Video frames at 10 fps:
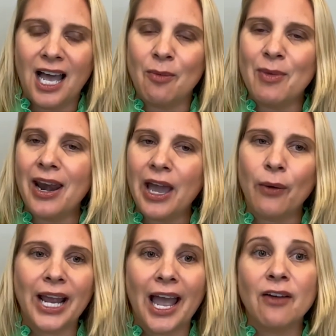And
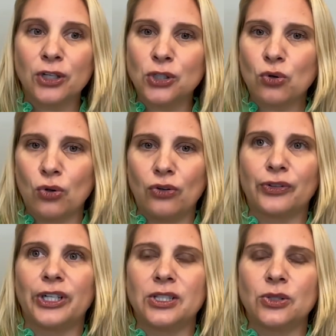now I have control
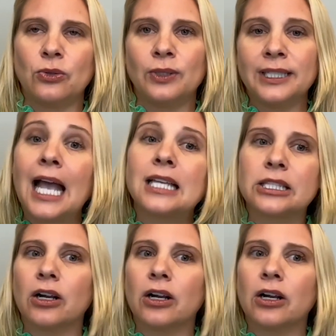over it. So yes,